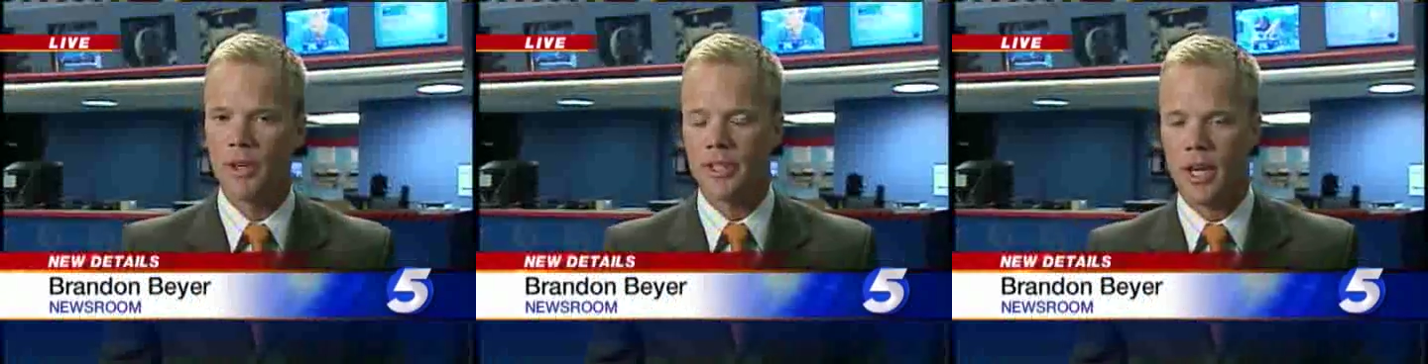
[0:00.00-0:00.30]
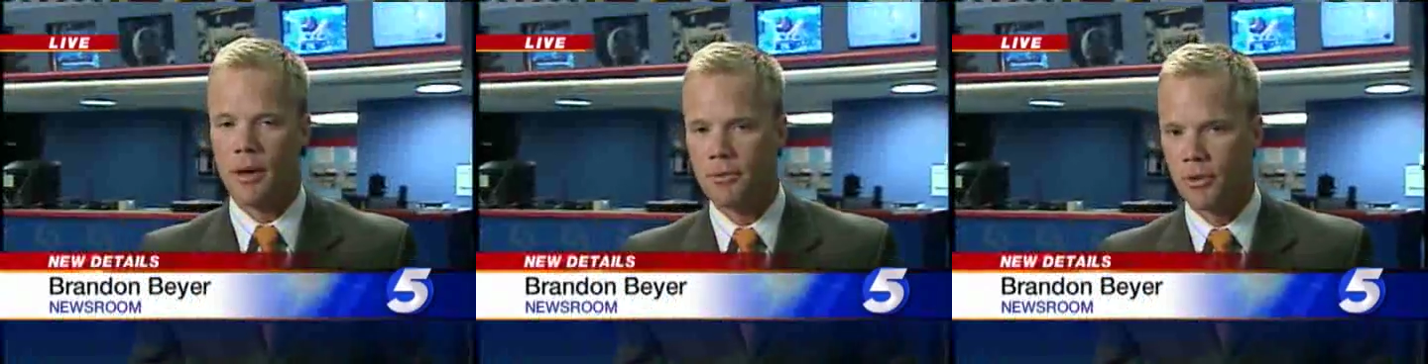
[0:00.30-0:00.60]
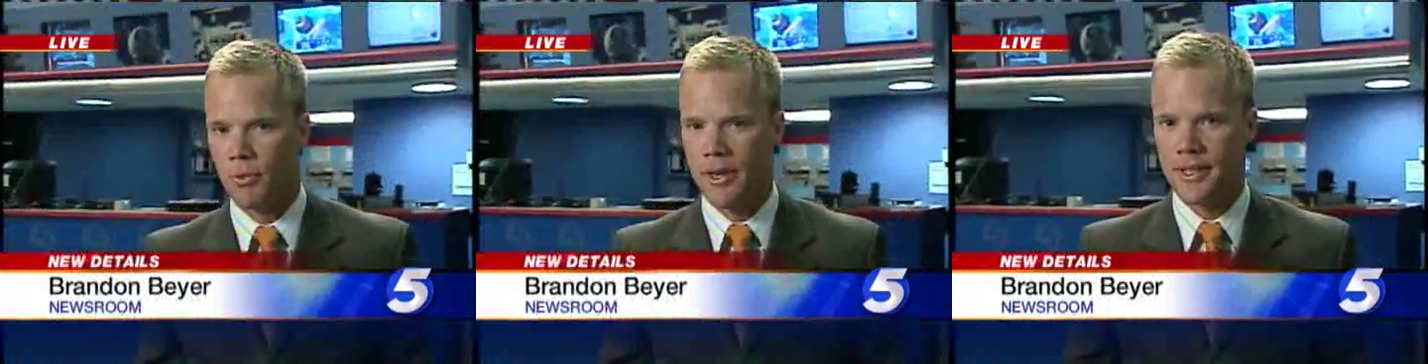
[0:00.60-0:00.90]
Tecumseh
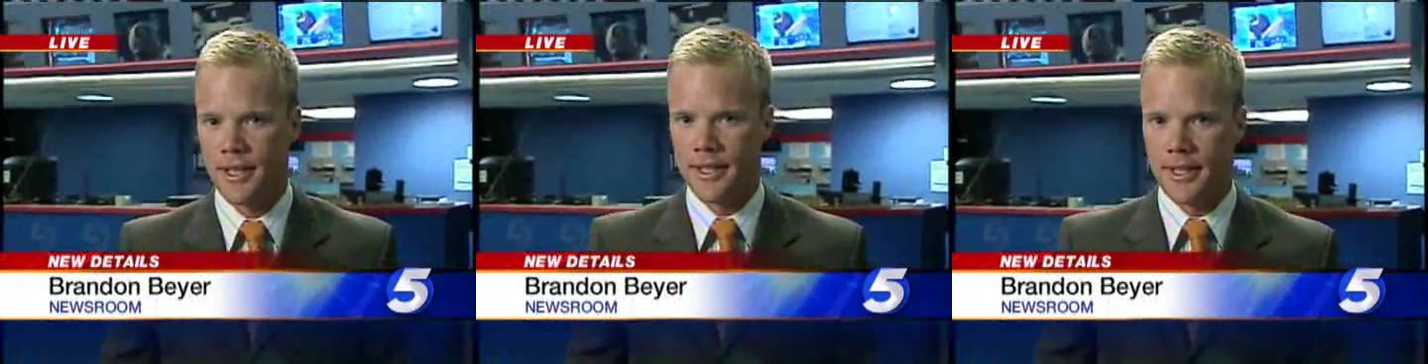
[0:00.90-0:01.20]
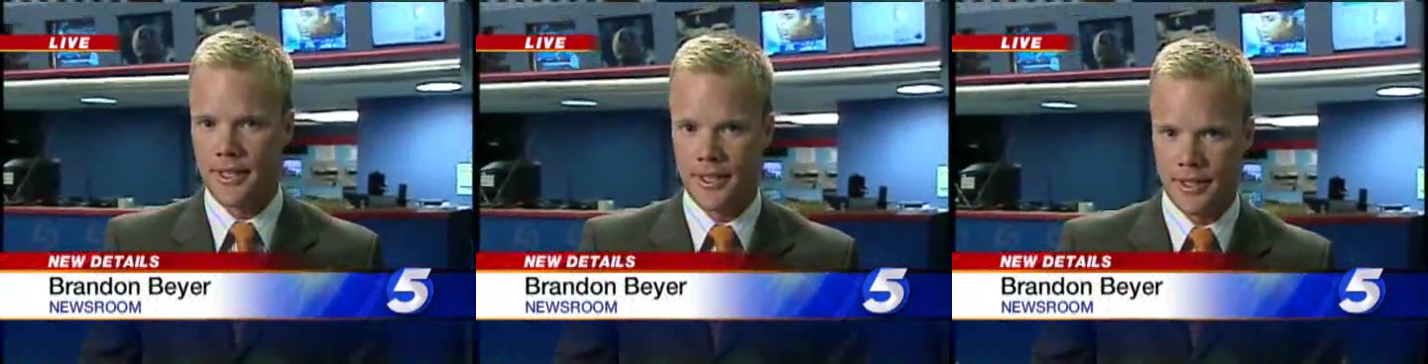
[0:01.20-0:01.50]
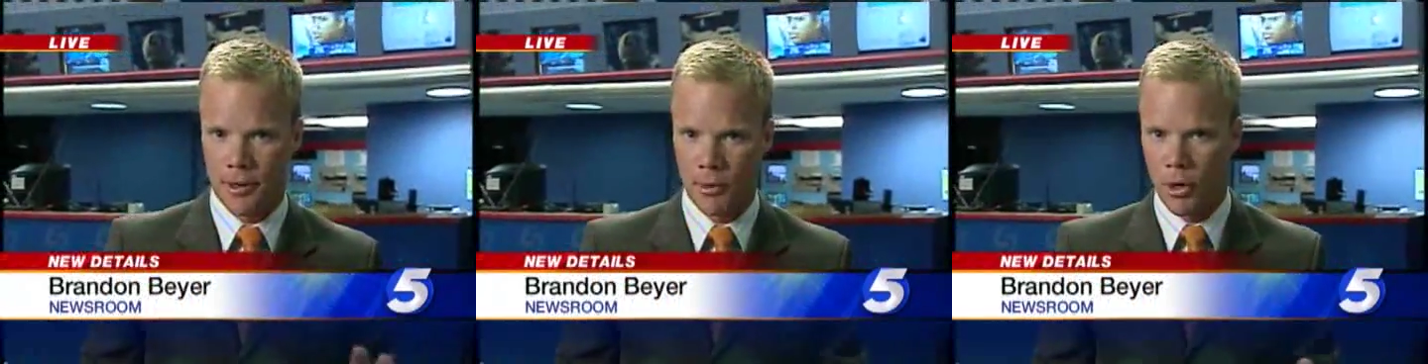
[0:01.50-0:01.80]
resident says that
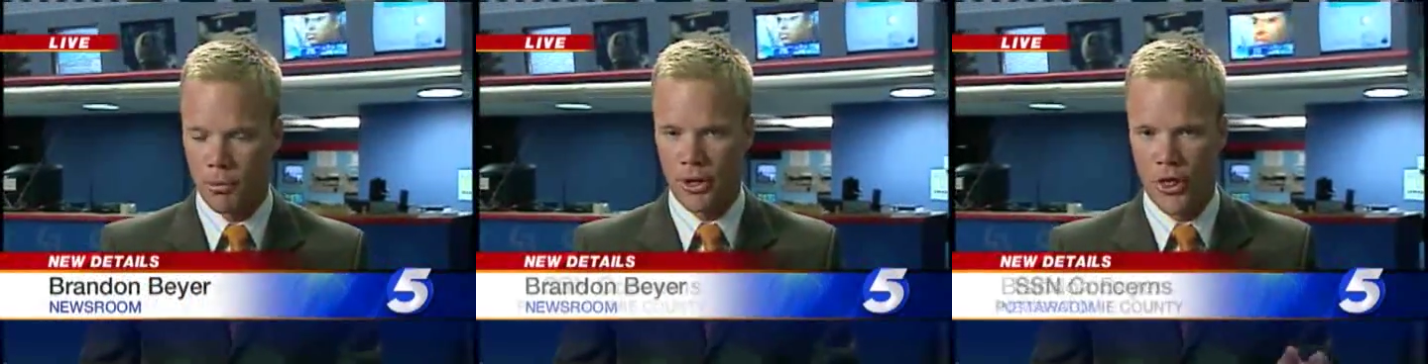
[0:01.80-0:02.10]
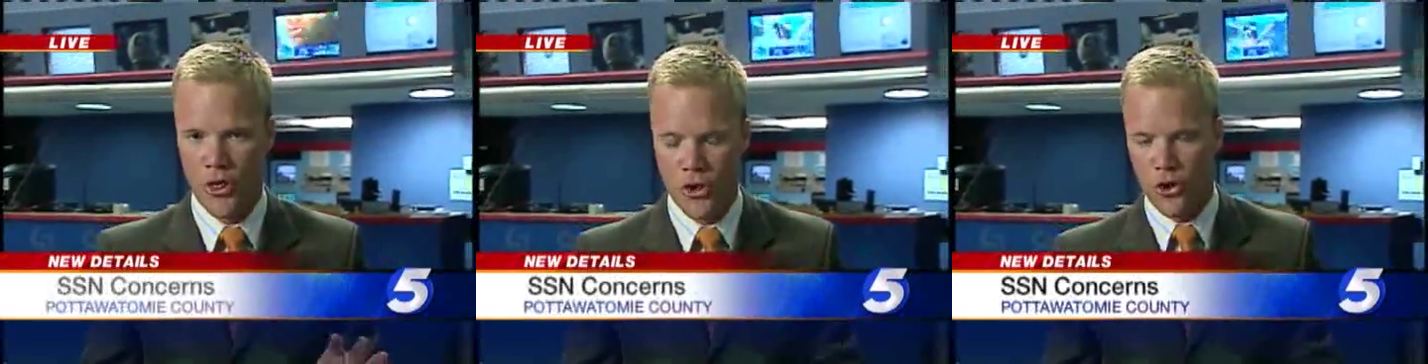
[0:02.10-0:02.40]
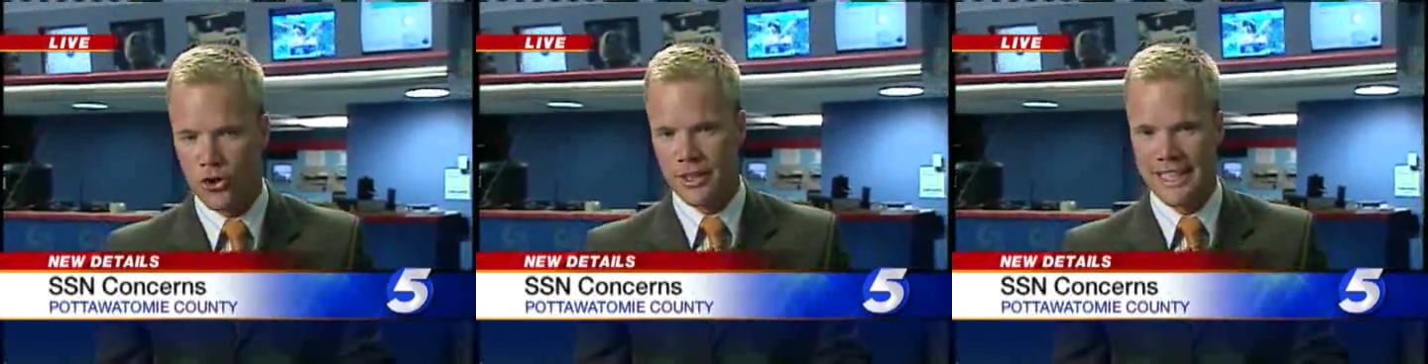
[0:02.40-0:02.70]
someone opened
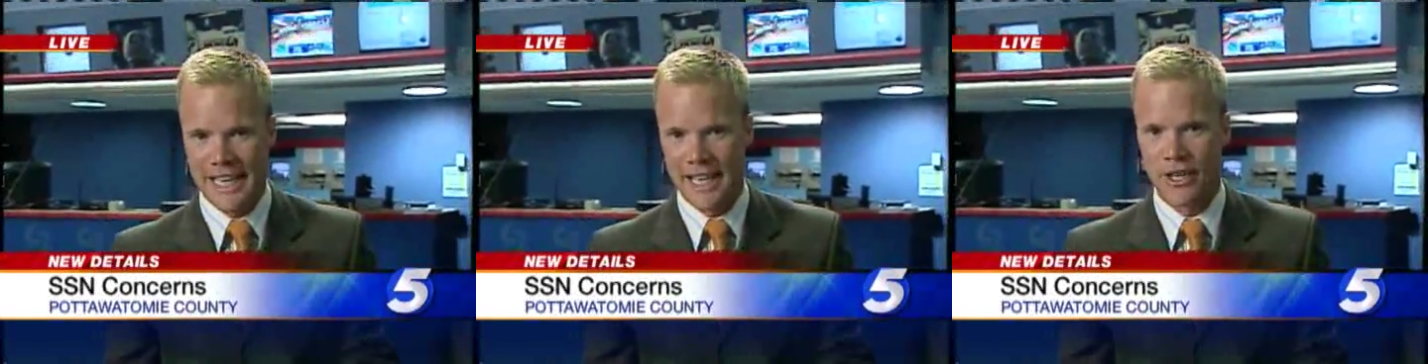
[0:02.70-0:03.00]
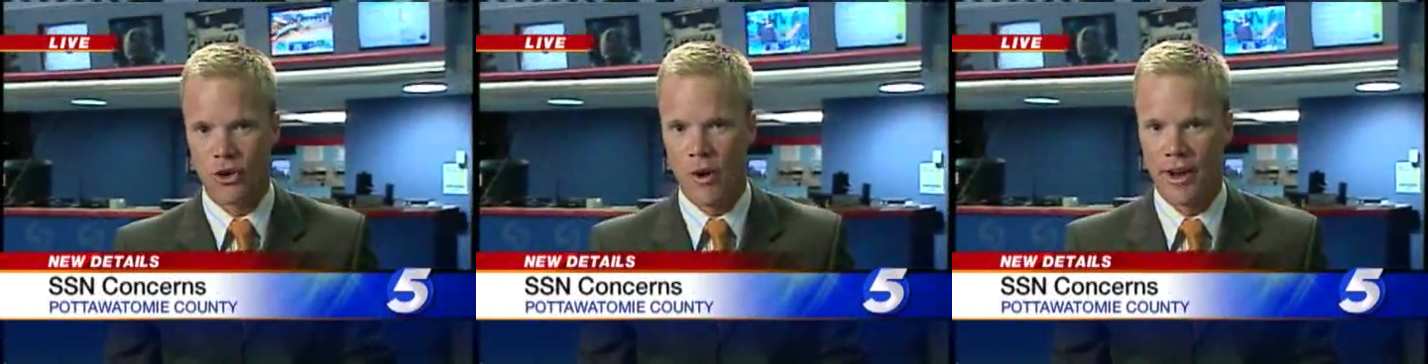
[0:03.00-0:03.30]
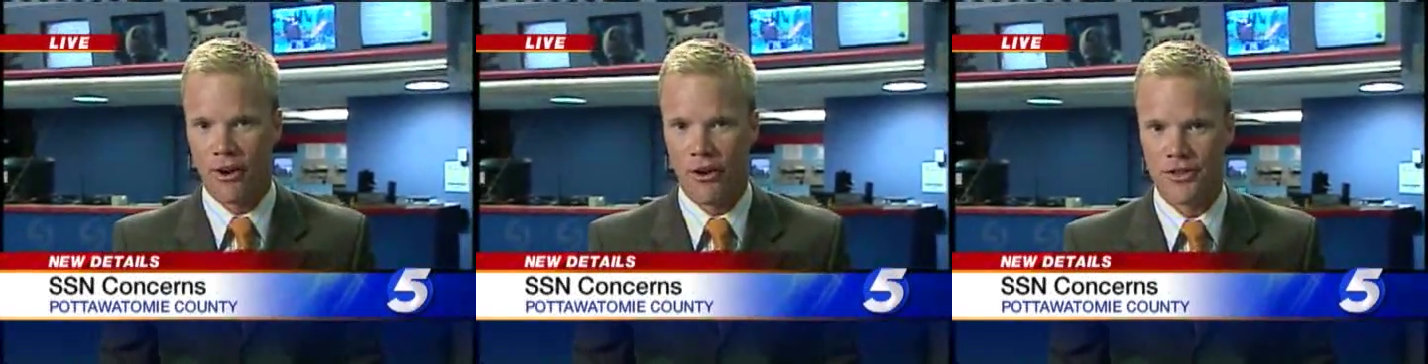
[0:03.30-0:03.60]
13
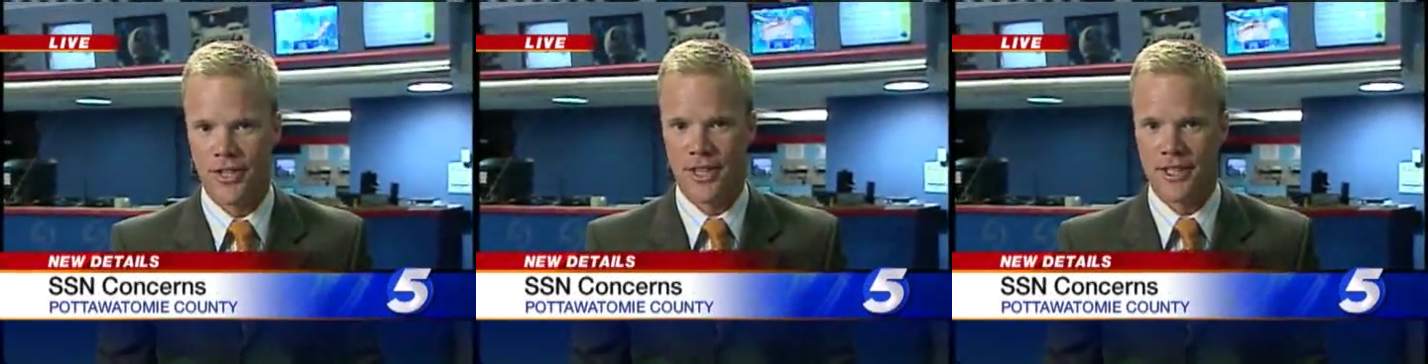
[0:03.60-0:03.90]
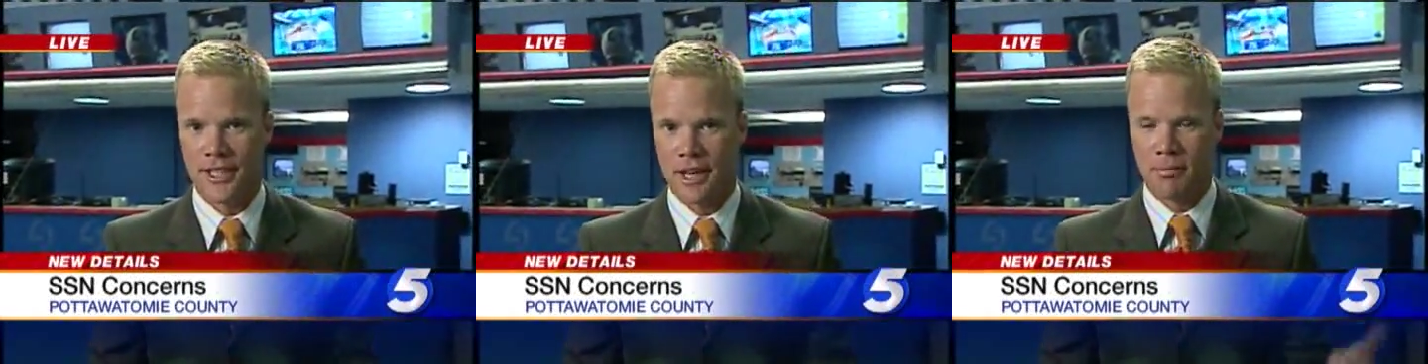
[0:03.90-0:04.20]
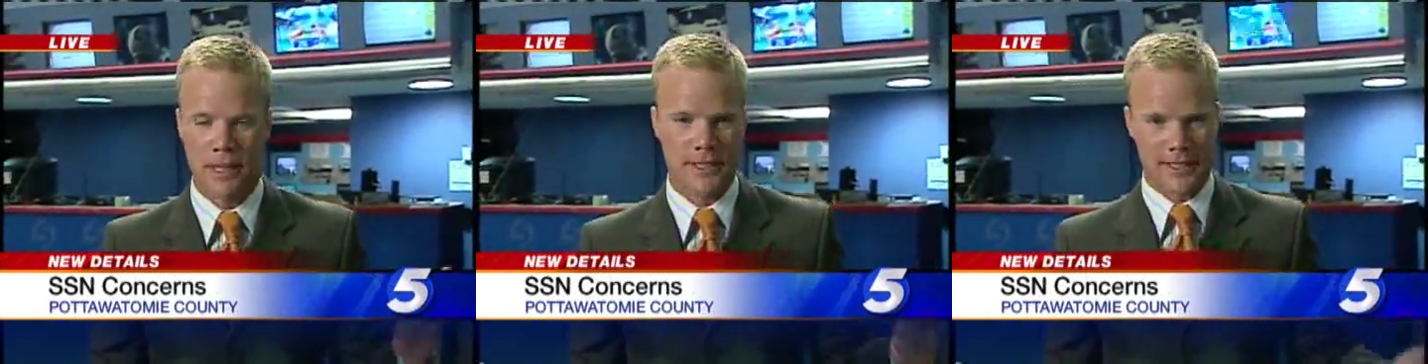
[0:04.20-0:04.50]
credit cards in his name,
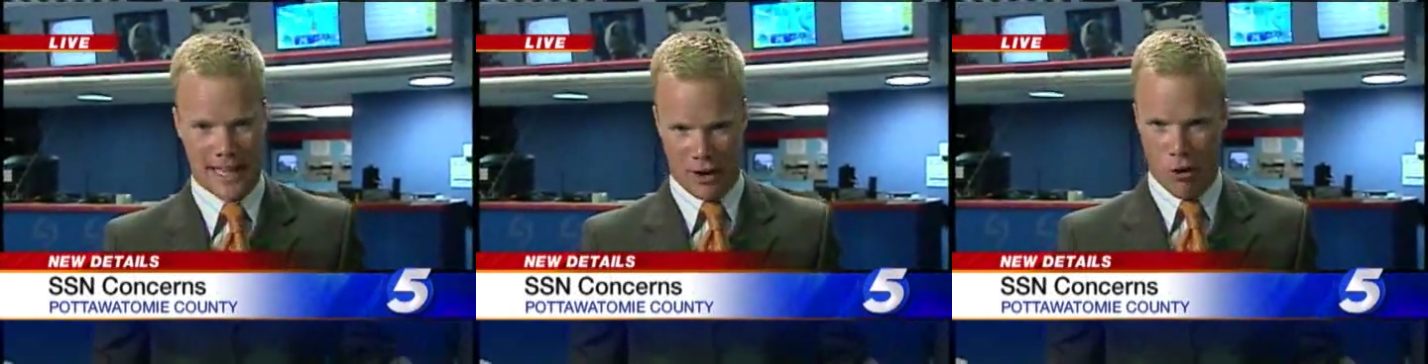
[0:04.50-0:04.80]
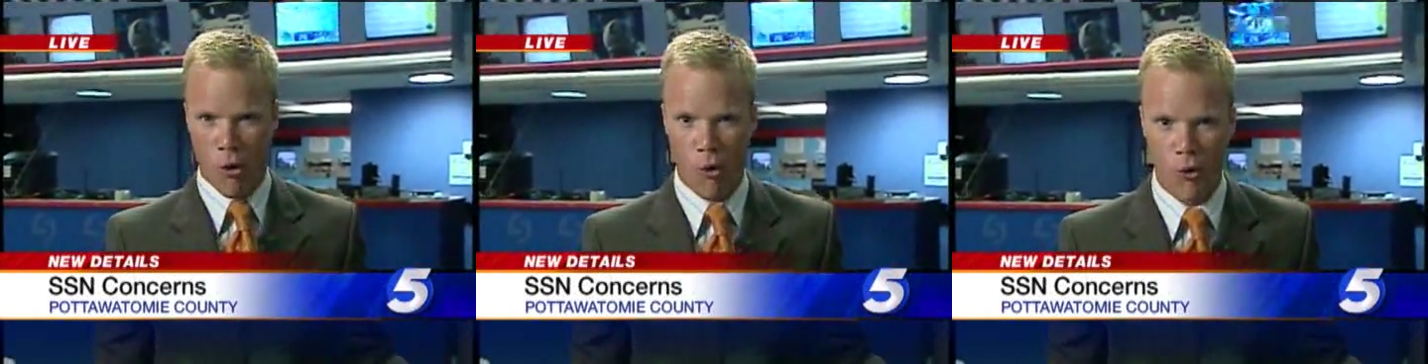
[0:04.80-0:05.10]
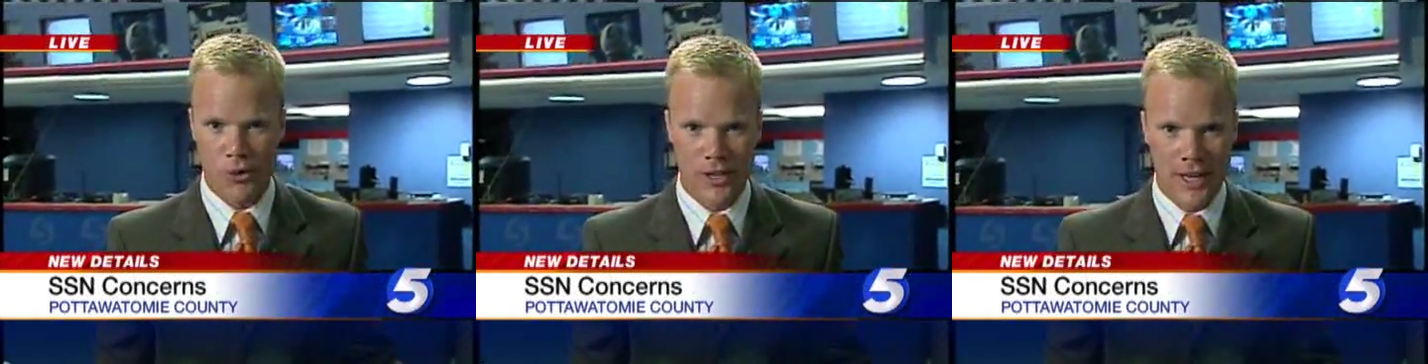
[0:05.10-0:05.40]
places like
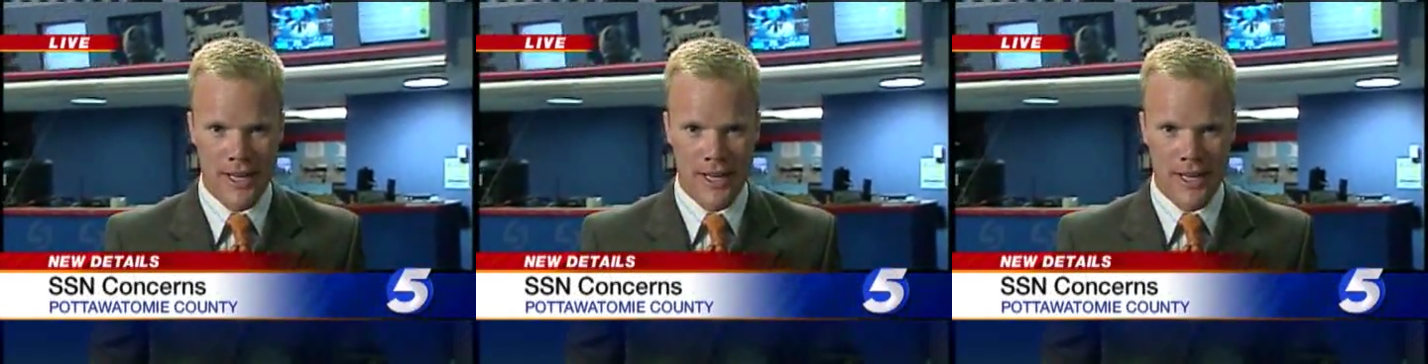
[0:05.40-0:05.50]
Kohl's,